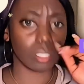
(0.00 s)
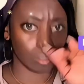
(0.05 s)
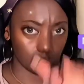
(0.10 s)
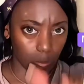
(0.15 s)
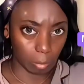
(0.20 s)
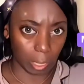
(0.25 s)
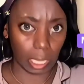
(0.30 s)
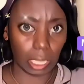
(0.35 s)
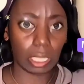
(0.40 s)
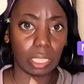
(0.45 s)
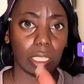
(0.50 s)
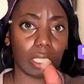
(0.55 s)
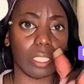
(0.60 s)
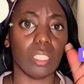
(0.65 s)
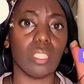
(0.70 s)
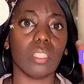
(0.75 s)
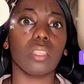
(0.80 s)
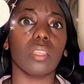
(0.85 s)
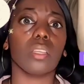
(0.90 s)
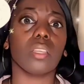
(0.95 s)
make
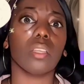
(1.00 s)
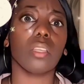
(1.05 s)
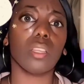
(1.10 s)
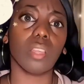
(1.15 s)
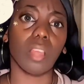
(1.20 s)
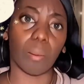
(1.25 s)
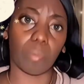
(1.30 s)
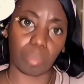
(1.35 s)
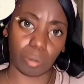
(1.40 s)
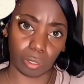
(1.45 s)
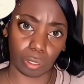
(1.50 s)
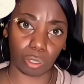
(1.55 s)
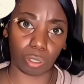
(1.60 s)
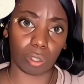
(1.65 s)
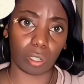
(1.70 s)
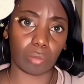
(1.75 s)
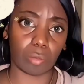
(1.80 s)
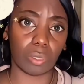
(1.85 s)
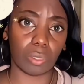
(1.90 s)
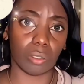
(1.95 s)
it and put a
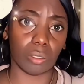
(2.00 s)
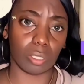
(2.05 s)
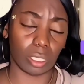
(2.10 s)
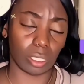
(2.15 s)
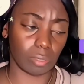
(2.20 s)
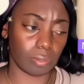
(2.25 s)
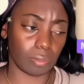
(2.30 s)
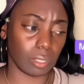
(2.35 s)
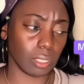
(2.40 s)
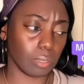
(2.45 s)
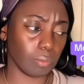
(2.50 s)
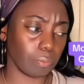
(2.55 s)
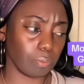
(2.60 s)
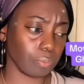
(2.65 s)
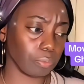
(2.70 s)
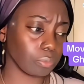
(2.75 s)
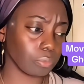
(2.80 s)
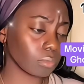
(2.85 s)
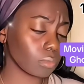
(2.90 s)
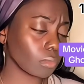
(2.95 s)
jar up there on there for
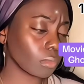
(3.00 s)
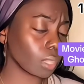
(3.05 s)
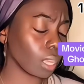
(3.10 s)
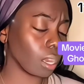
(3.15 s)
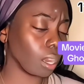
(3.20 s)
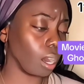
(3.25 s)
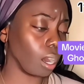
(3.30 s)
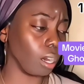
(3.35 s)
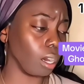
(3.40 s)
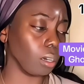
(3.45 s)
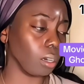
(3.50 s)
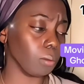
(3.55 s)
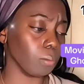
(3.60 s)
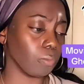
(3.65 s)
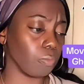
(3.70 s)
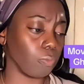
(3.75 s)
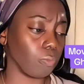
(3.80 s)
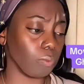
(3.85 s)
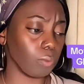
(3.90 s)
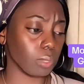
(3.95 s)

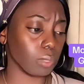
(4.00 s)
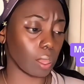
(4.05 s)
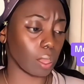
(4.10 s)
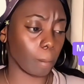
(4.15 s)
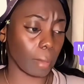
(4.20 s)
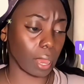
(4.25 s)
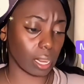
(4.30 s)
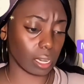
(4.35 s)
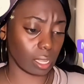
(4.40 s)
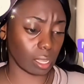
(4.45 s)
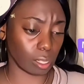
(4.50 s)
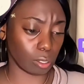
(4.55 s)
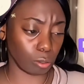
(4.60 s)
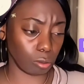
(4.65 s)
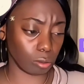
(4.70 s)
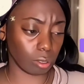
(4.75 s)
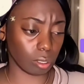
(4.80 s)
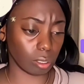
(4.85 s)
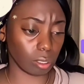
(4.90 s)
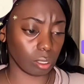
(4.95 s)
them. Somebody
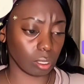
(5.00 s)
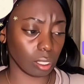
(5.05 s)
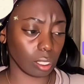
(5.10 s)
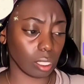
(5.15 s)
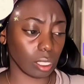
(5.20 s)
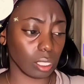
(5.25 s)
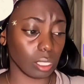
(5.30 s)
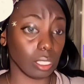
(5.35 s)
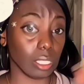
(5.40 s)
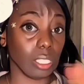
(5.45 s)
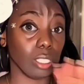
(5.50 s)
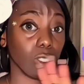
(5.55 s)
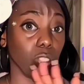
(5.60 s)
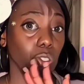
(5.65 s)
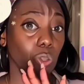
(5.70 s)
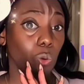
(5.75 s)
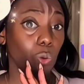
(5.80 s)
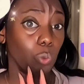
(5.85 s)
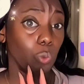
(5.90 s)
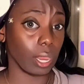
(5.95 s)
else needs
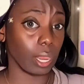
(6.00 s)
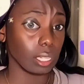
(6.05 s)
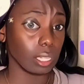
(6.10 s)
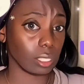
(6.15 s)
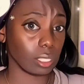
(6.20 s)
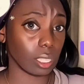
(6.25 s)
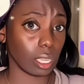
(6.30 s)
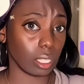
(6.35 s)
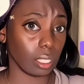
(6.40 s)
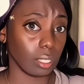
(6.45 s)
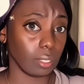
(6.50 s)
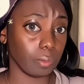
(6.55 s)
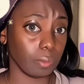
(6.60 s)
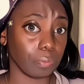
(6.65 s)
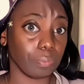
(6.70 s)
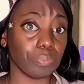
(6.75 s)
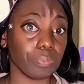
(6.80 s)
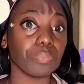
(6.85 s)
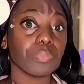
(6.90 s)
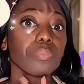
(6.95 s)
to wait a second
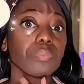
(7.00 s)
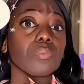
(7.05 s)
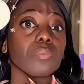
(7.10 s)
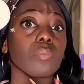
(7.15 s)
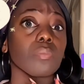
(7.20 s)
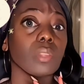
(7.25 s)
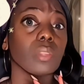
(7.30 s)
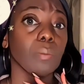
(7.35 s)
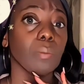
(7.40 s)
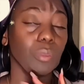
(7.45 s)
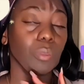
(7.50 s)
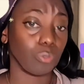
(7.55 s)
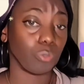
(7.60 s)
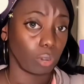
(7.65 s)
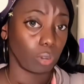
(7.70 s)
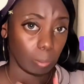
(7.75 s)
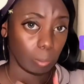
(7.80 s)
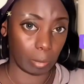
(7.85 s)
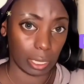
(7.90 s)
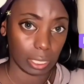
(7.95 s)

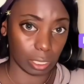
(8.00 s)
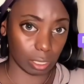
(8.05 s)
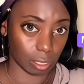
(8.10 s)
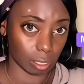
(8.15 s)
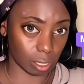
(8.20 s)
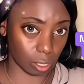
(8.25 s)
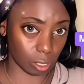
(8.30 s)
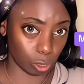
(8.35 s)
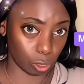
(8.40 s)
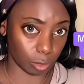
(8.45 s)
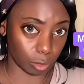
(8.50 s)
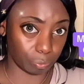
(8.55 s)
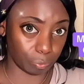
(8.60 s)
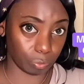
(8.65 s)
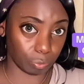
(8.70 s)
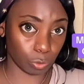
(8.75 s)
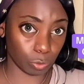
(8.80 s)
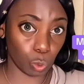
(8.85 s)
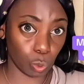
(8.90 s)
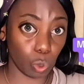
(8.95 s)
before they make a decision
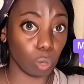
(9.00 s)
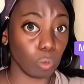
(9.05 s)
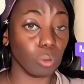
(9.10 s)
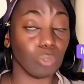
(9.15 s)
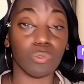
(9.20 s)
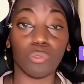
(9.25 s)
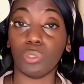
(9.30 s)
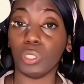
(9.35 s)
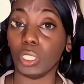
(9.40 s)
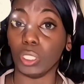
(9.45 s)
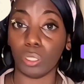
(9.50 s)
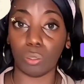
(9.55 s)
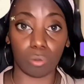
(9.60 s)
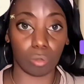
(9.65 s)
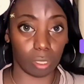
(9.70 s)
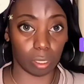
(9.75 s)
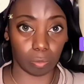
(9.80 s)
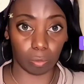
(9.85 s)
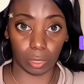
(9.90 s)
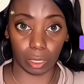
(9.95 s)
or before they do
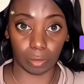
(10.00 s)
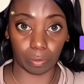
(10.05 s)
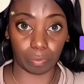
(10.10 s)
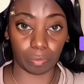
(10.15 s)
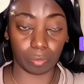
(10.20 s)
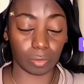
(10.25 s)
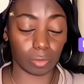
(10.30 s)
something.